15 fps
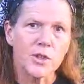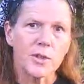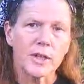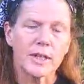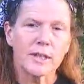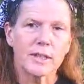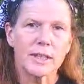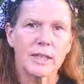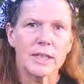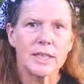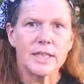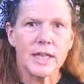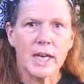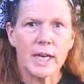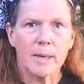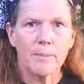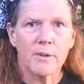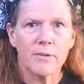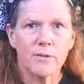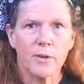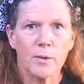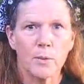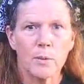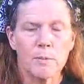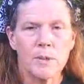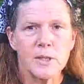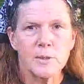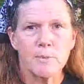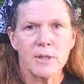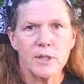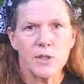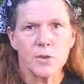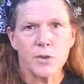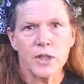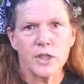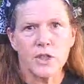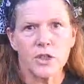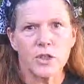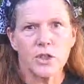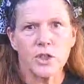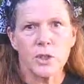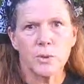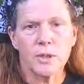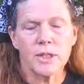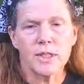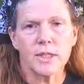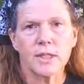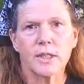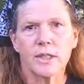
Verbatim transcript: during the time of a woman's menstruation she was